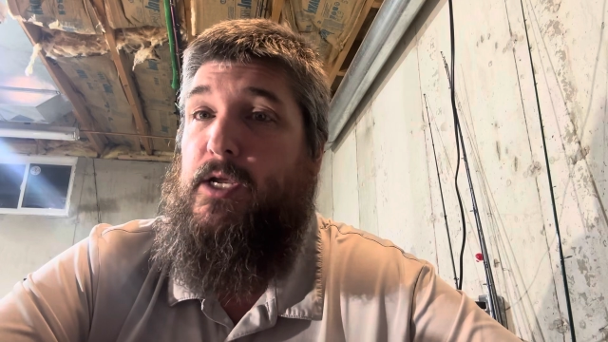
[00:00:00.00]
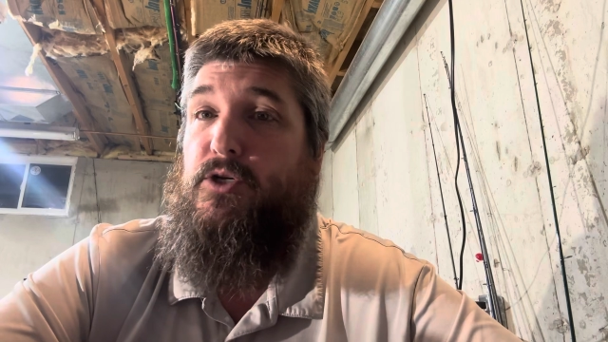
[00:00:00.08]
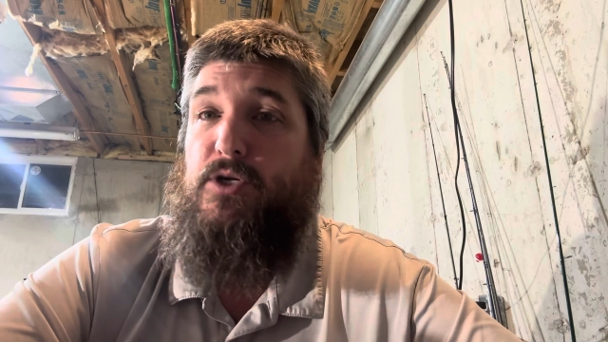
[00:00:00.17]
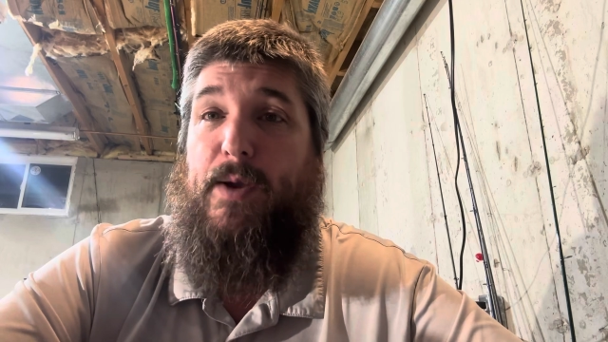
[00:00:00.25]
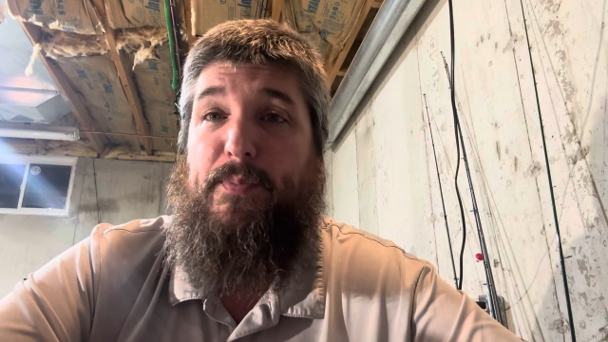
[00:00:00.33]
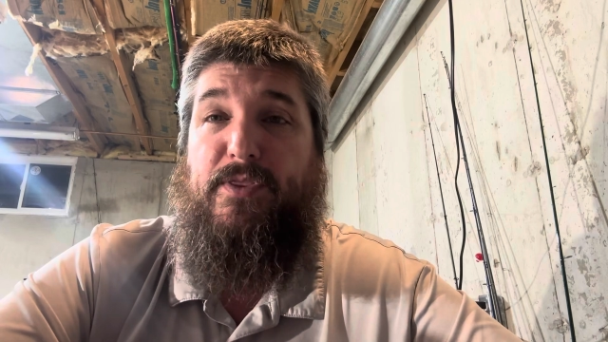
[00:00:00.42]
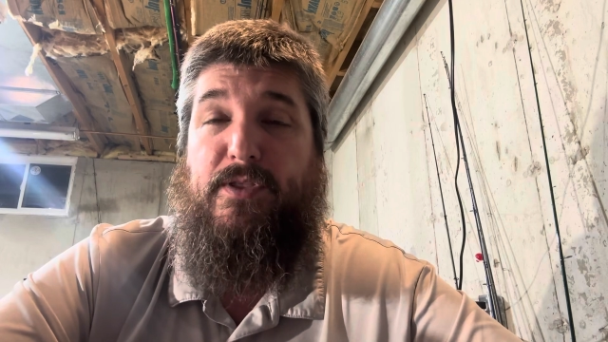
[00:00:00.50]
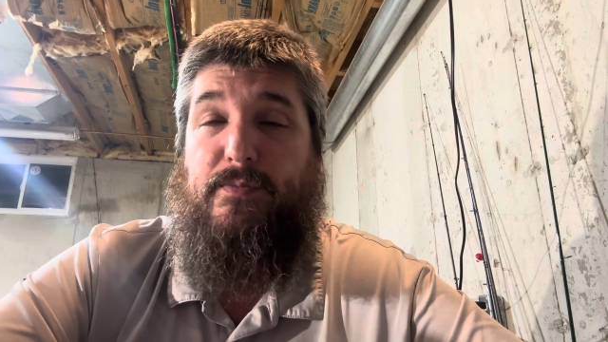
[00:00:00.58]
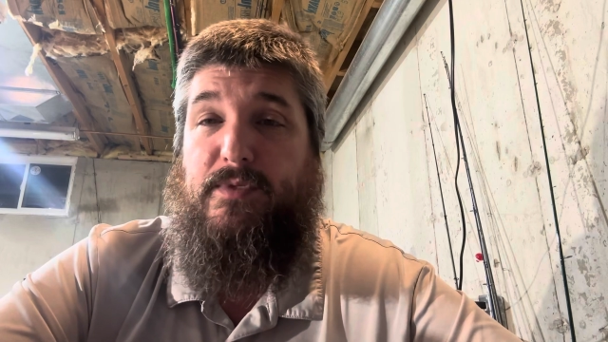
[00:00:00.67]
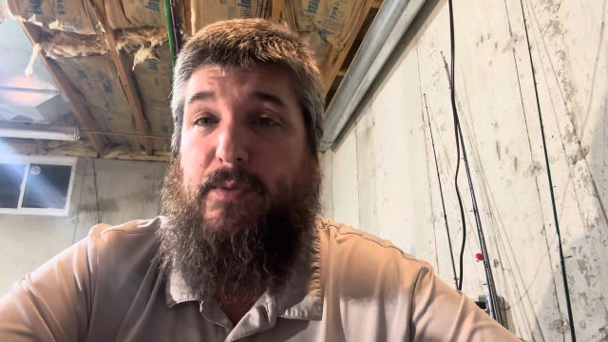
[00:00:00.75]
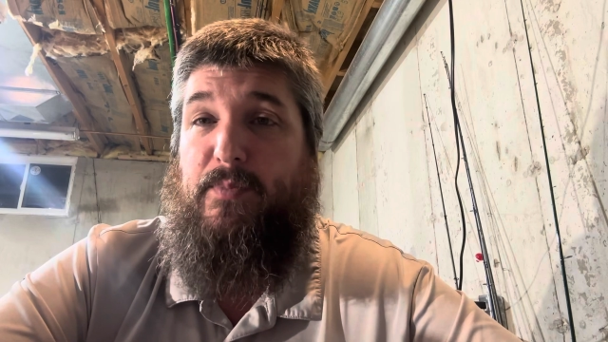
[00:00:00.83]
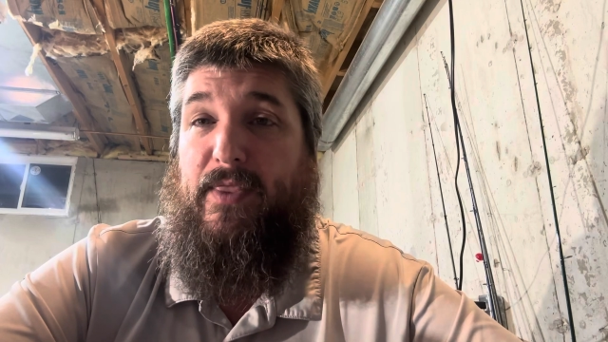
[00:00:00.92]
Drop a
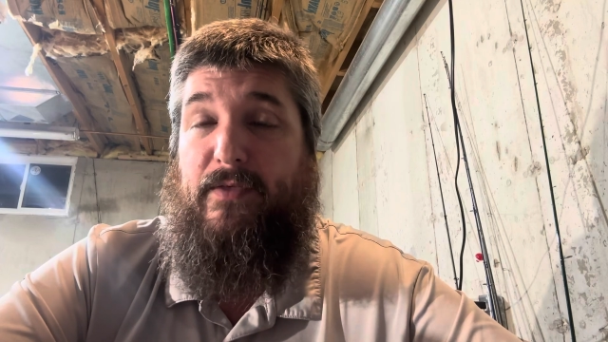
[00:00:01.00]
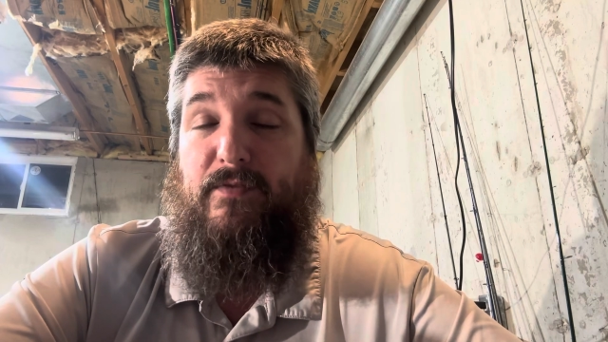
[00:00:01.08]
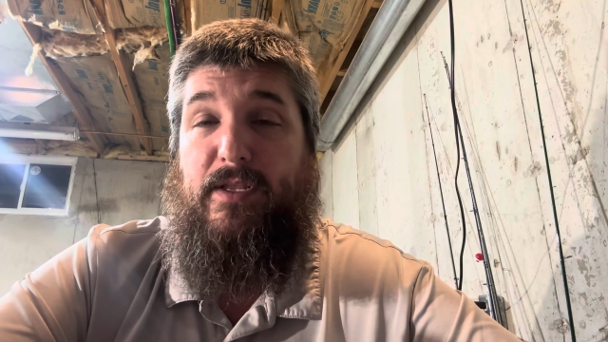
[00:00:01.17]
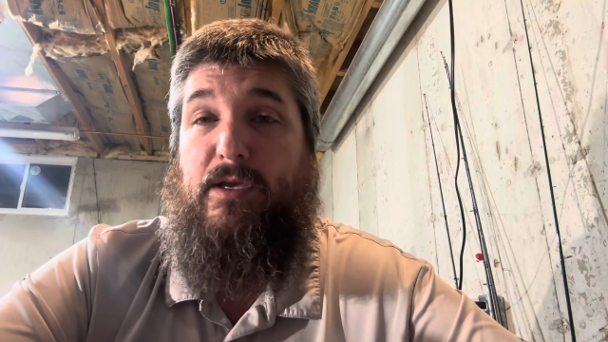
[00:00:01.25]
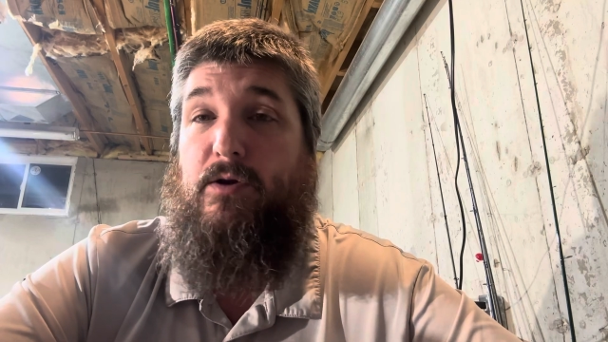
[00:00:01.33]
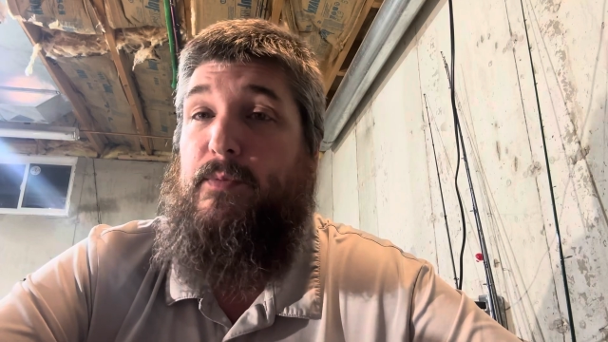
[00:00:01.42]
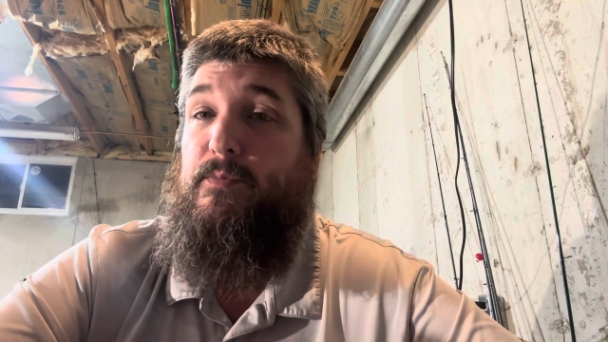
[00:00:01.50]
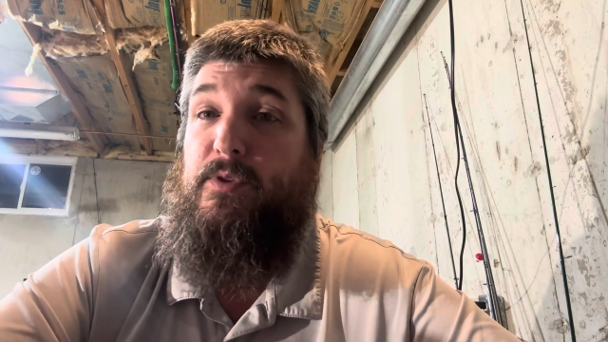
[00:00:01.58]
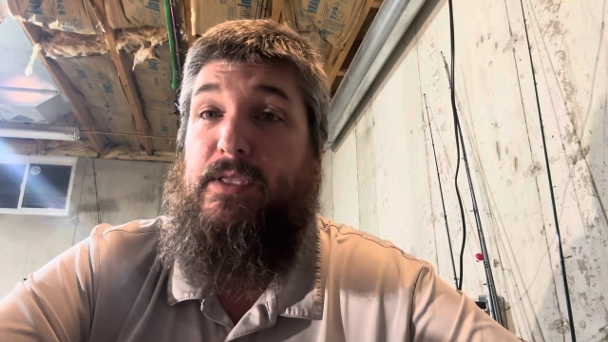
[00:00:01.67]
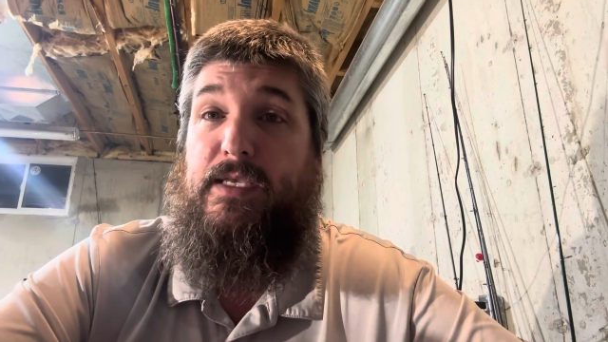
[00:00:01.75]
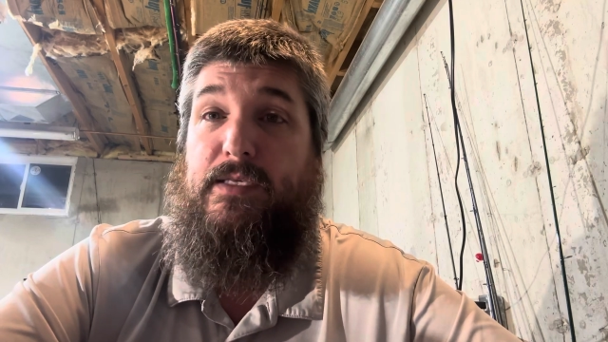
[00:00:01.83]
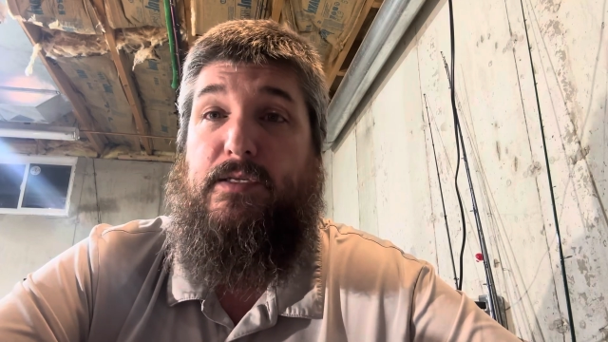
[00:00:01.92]
thumbs up on the video, and
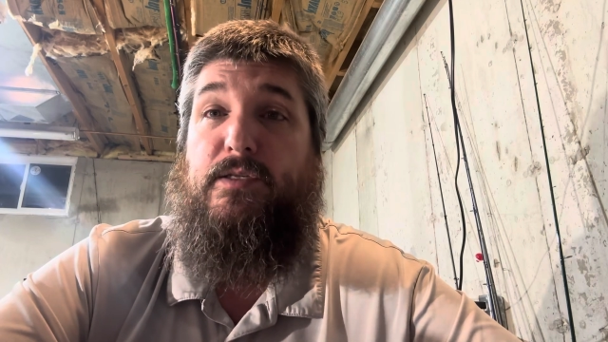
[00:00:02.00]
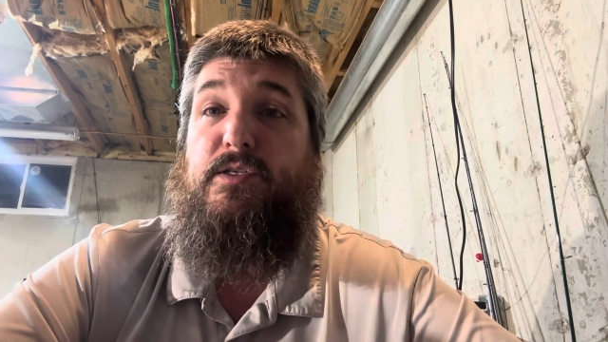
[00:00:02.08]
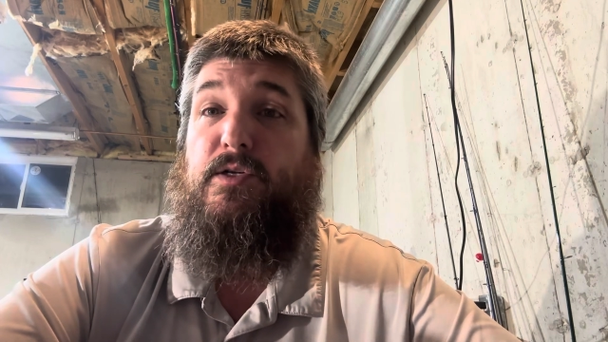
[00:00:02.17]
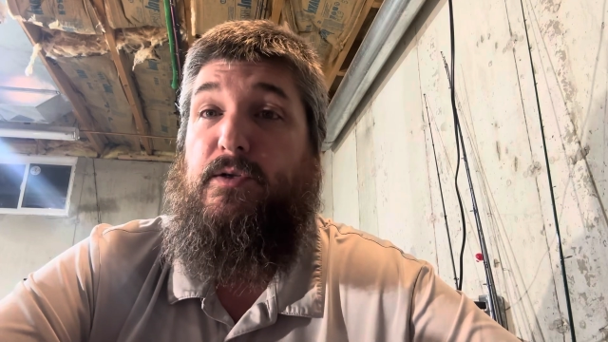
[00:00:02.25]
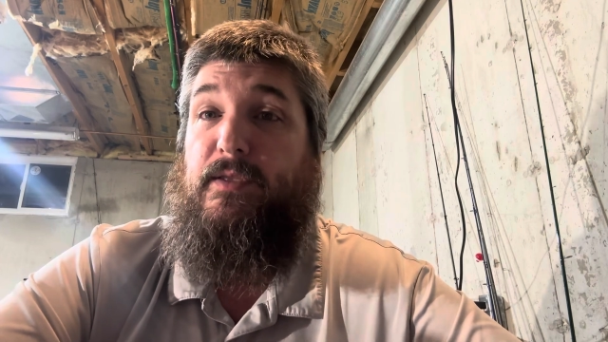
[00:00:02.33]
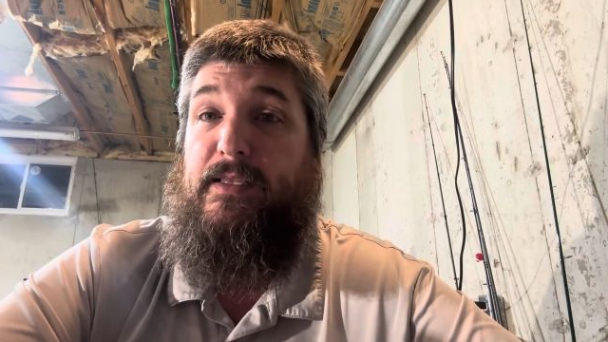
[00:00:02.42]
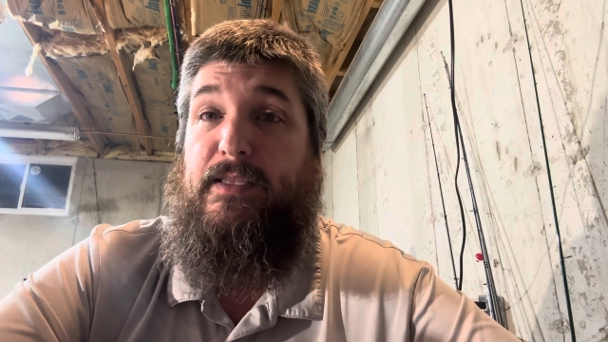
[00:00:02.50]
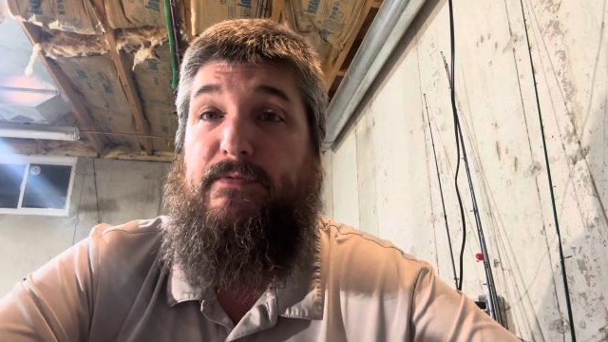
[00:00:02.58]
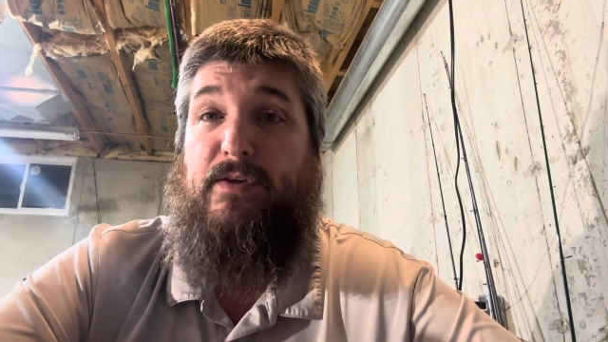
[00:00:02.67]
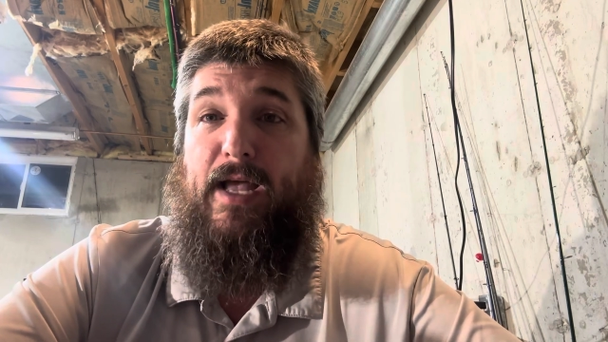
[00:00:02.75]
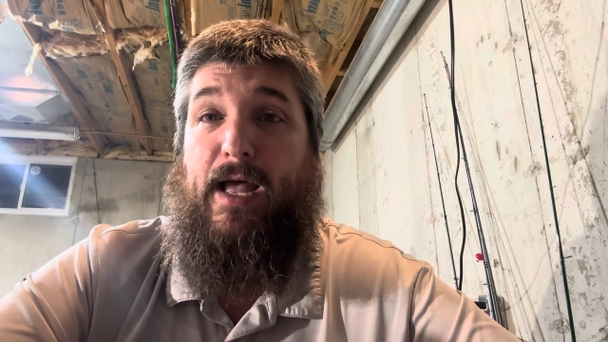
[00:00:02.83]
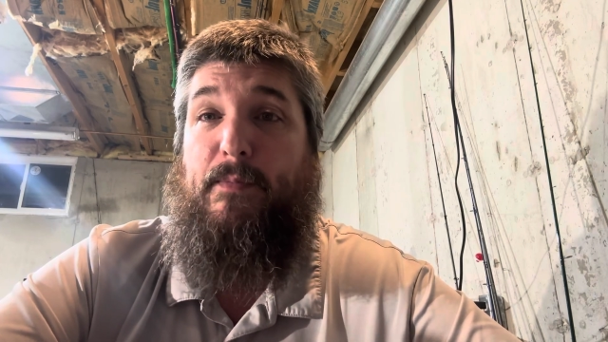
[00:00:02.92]
please certainly leave
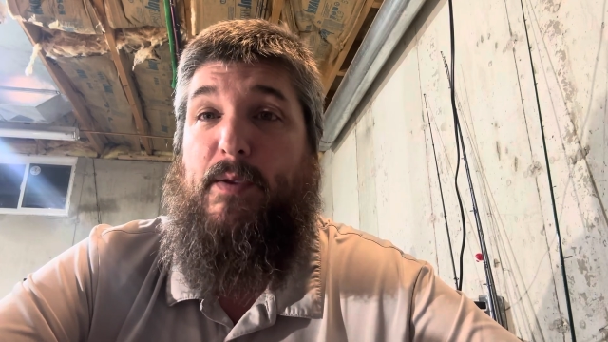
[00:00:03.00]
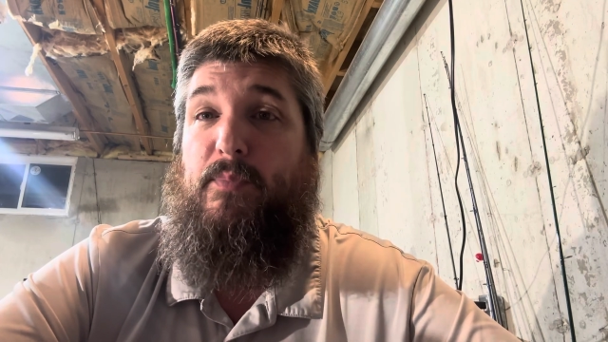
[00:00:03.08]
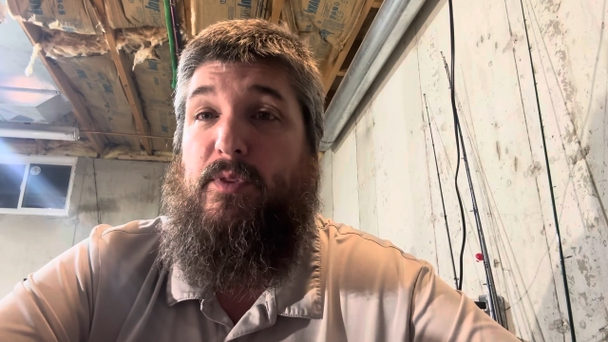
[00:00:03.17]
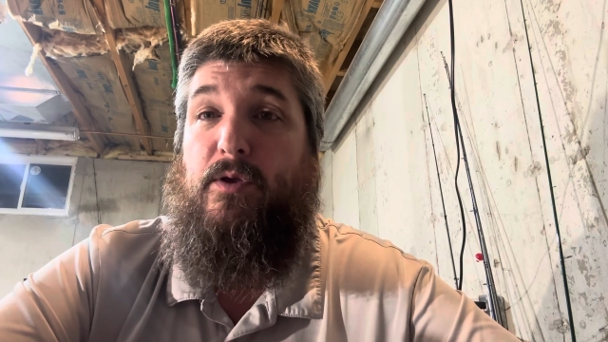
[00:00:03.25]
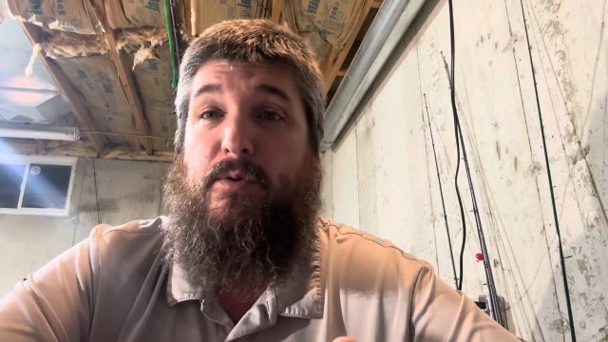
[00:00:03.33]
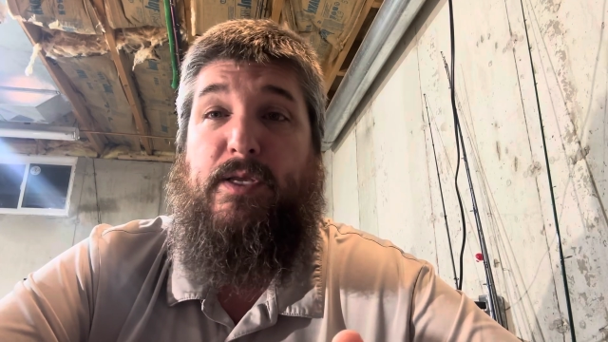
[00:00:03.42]
a comment below,